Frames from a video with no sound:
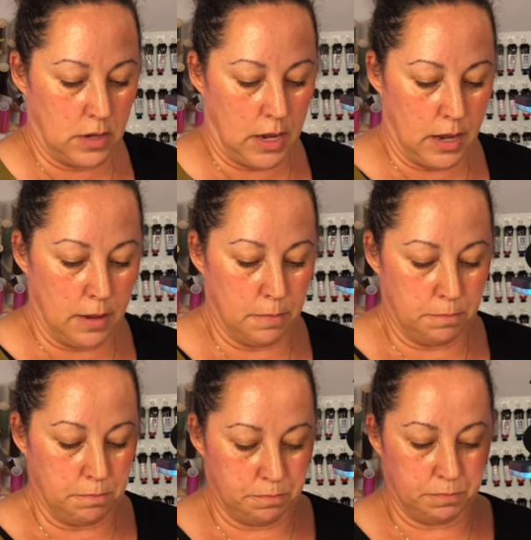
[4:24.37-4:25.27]

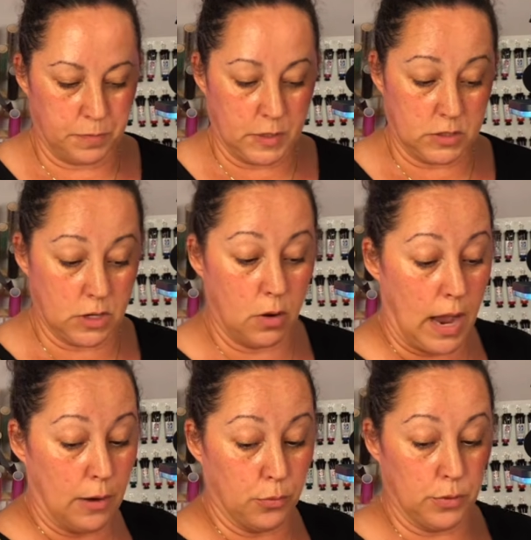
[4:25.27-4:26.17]
So
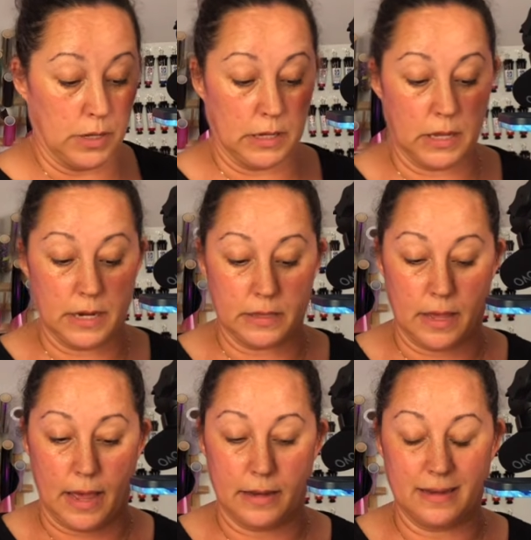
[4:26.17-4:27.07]
I really like
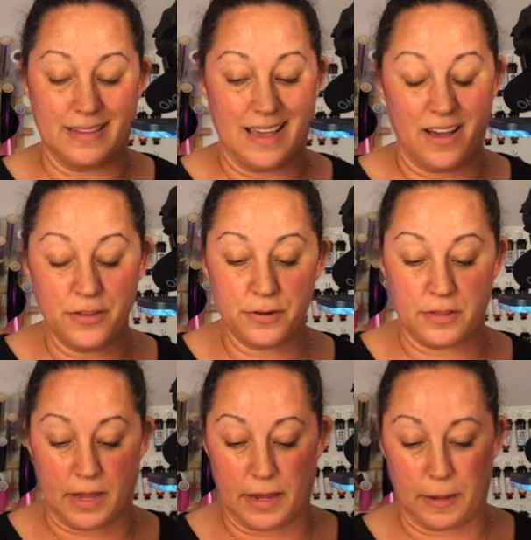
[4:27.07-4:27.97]
that. The other
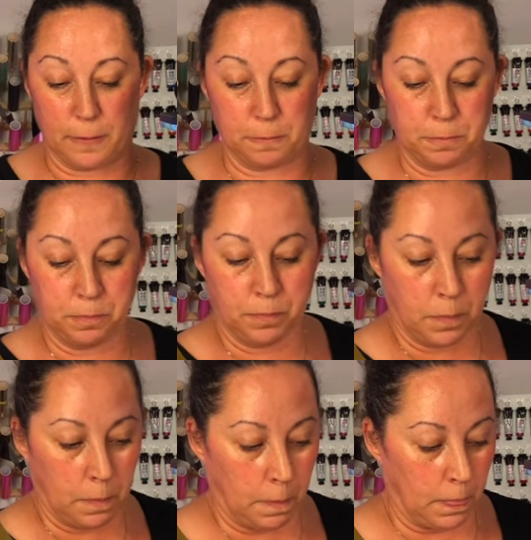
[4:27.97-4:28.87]
thing
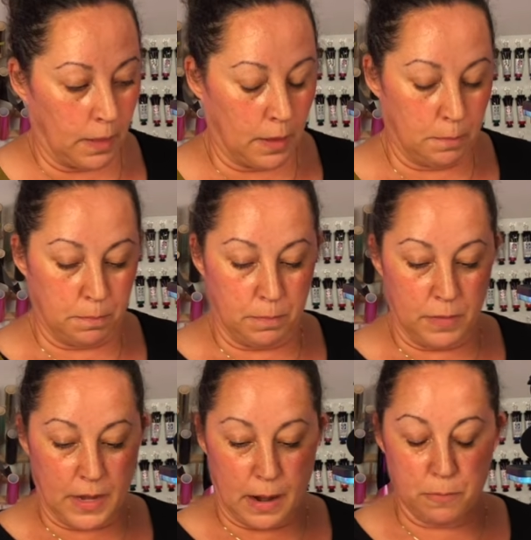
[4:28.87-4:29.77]

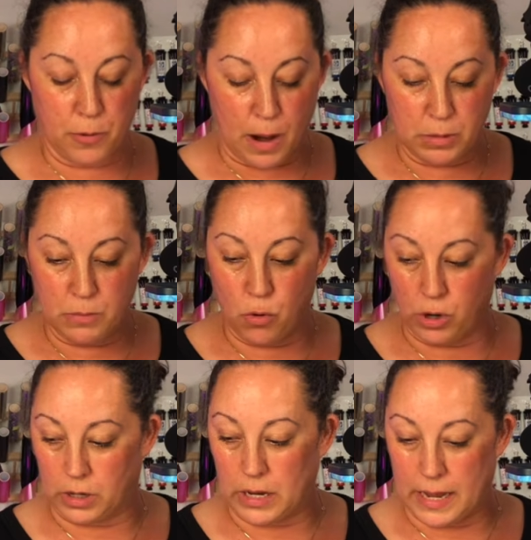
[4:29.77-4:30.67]
that I'm probably
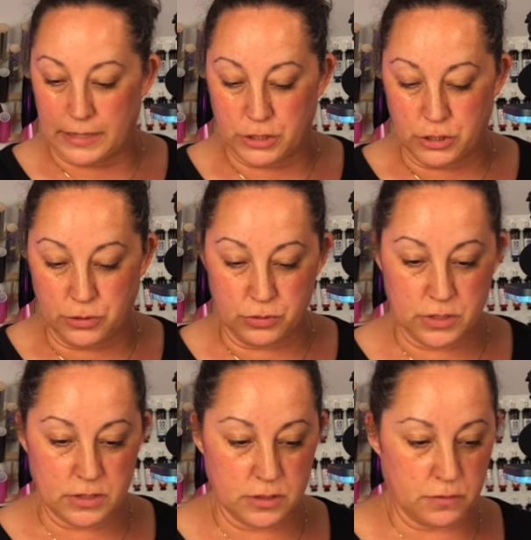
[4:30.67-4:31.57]
more inclined to
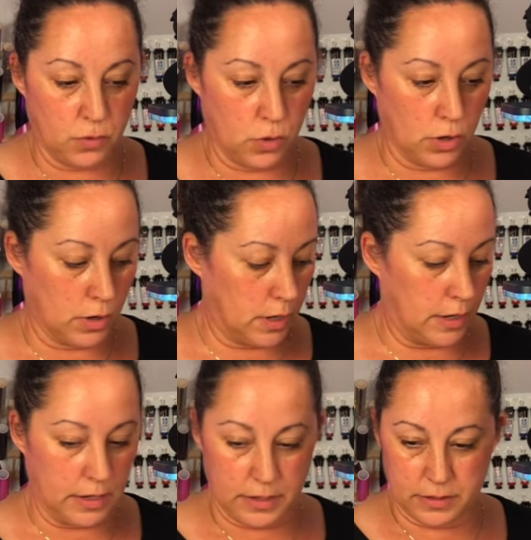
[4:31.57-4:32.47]
use this for
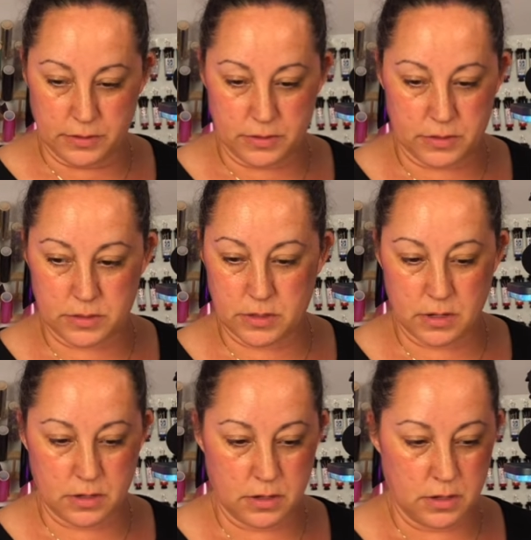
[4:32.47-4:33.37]
is,
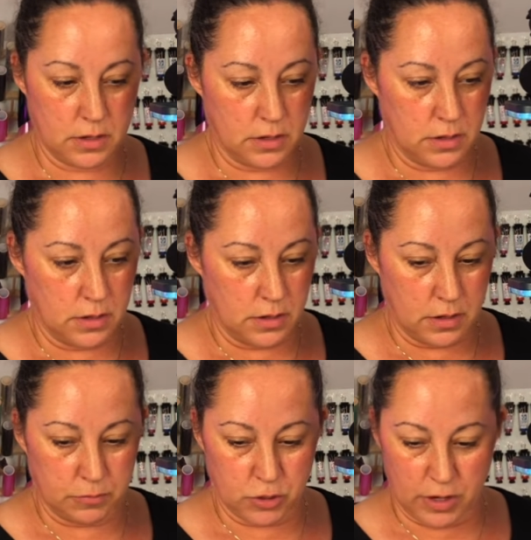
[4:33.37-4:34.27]

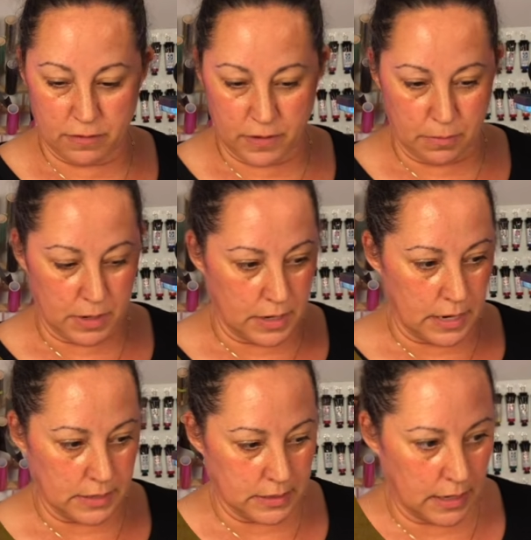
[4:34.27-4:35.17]
I'm trying to find my
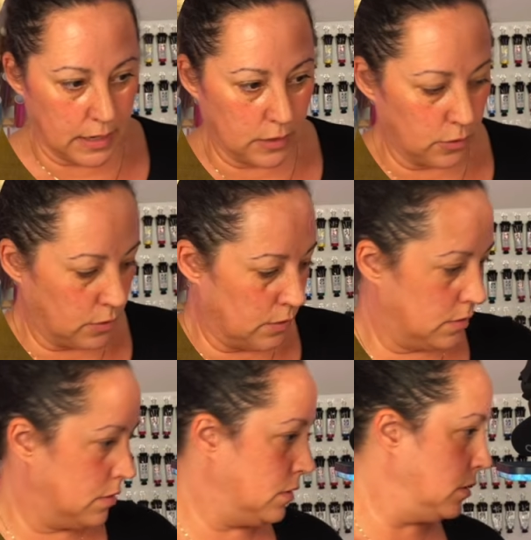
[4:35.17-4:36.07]
dies. I had a little
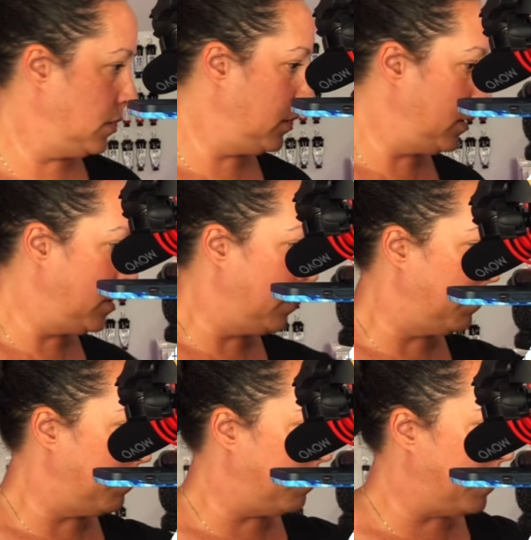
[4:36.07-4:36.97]

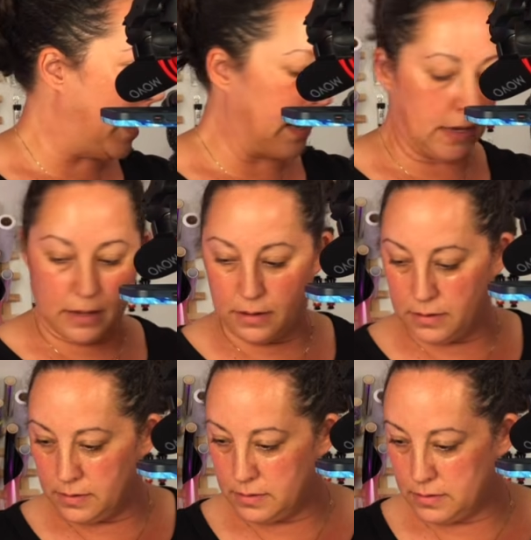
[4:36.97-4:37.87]
packet.
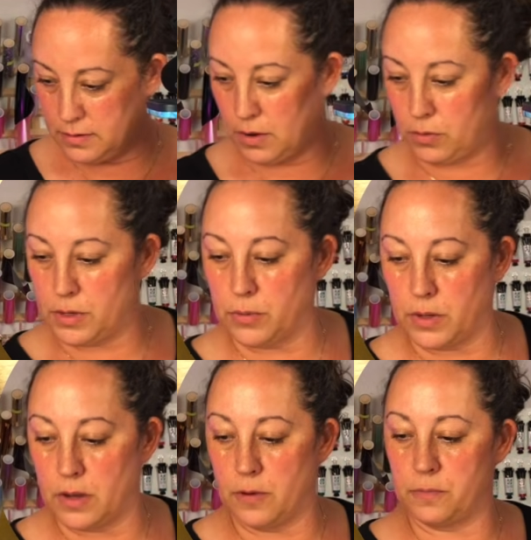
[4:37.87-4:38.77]
Oh, here we
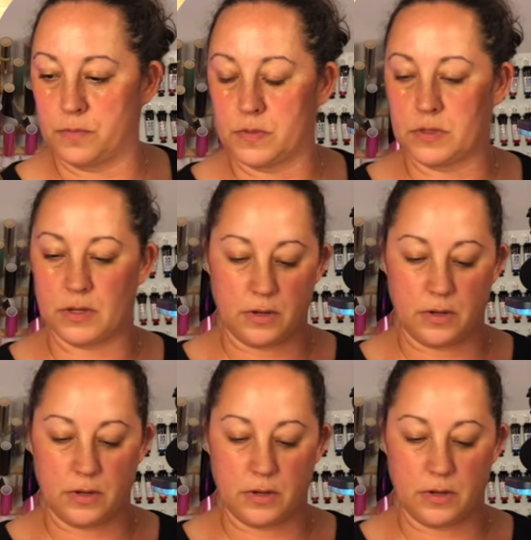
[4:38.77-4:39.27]
go. So,